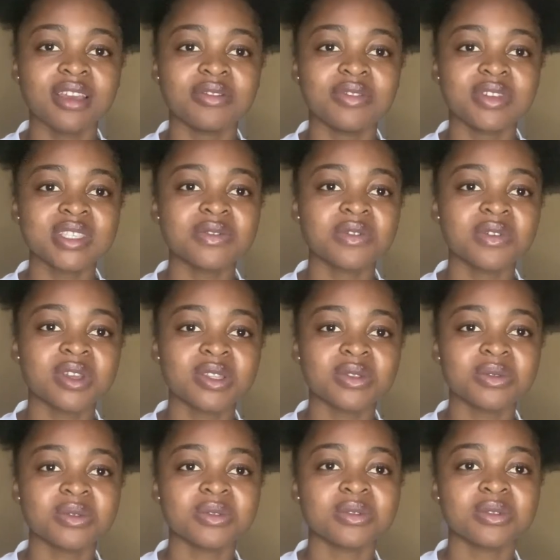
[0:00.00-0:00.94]
Fast forward
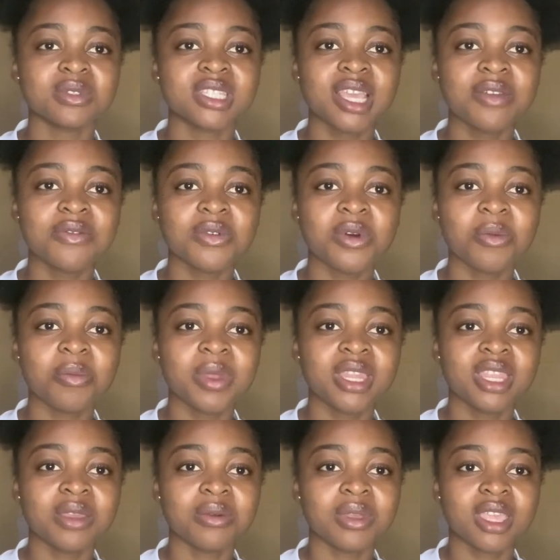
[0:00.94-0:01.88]
to time for
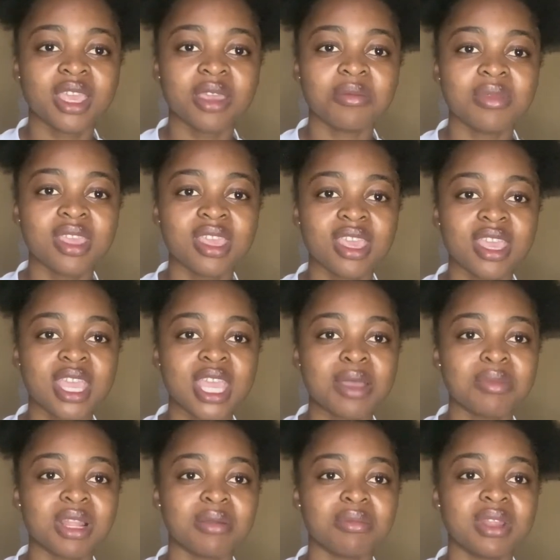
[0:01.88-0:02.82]
opening, we came here,
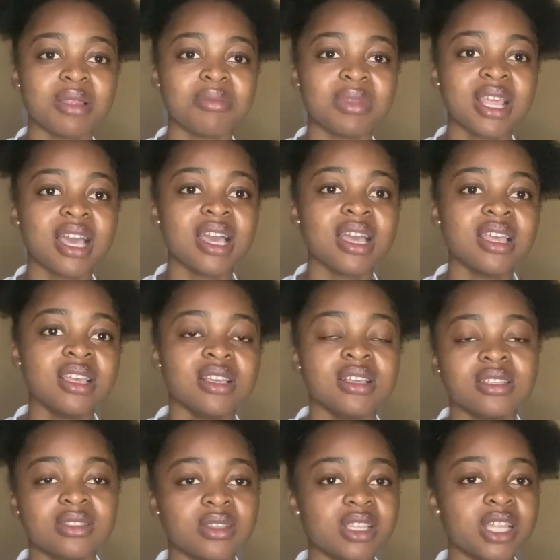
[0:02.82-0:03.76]
blah blah blah.
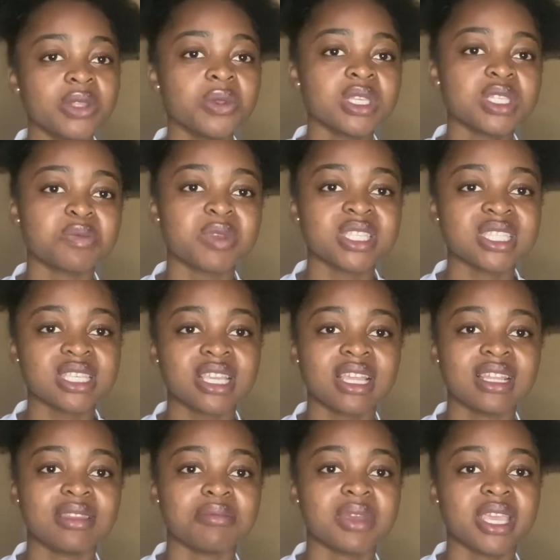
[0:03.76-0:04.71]
So that was
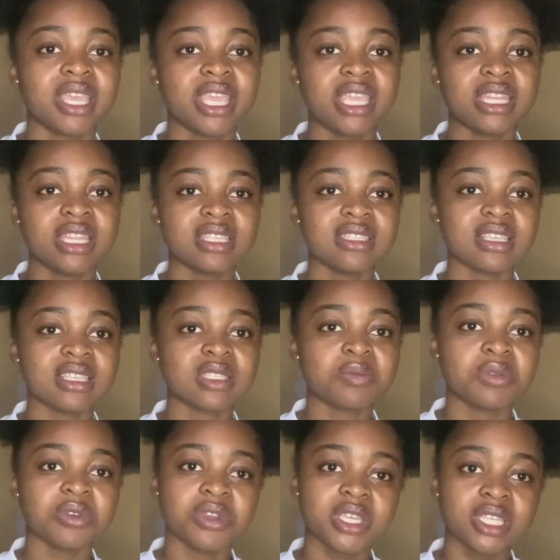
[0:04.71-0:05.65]
basically my NS
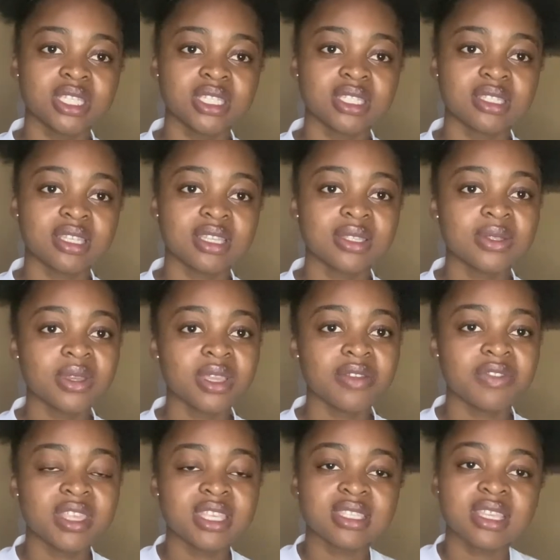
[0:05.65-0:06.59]
experience. So
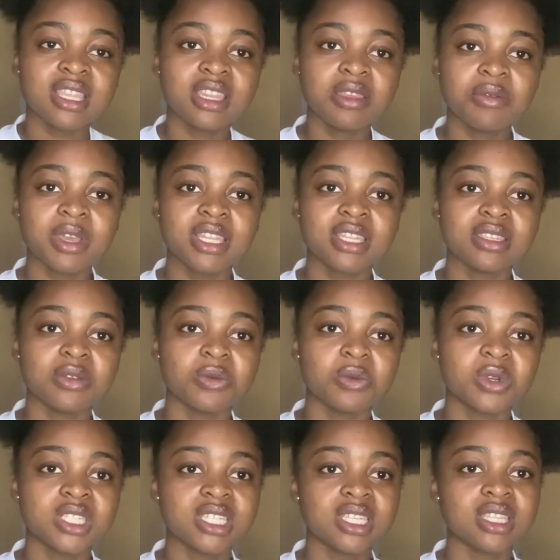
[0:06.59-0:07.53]
if there's anybody
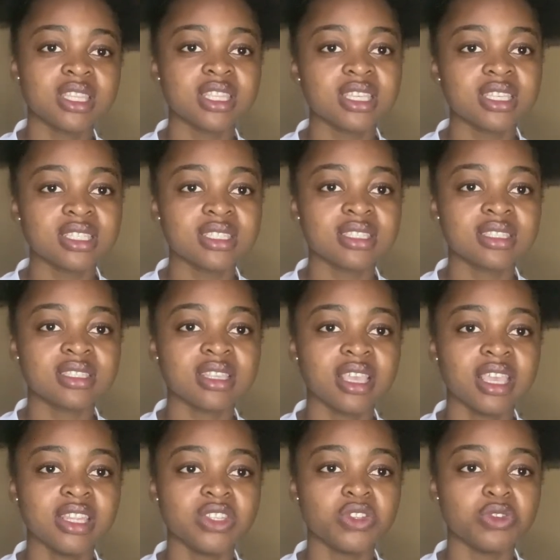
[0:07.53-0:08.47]
watching this
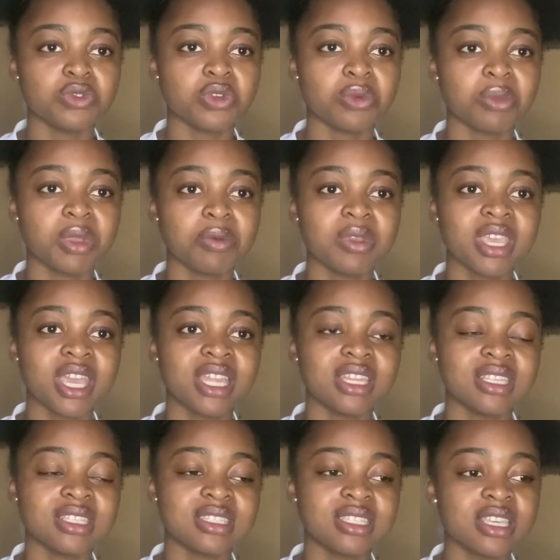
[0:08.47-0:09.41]
and you maybe
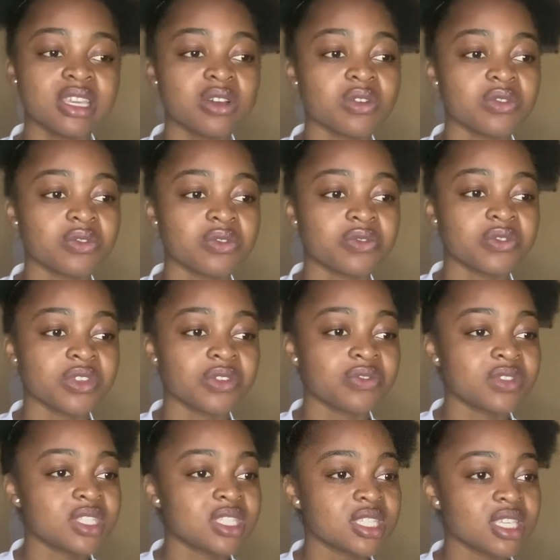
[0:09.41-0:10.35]
had a CA of
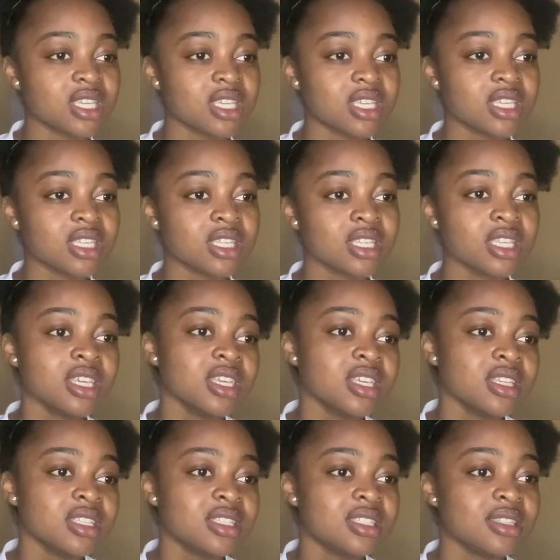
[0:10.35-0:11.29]
15,
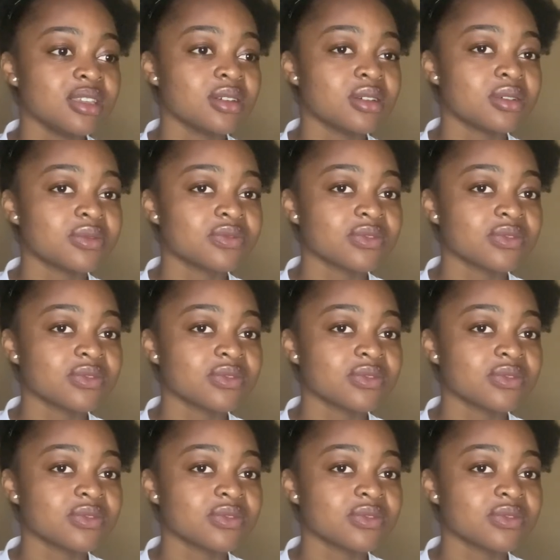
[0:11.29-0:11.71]
CA of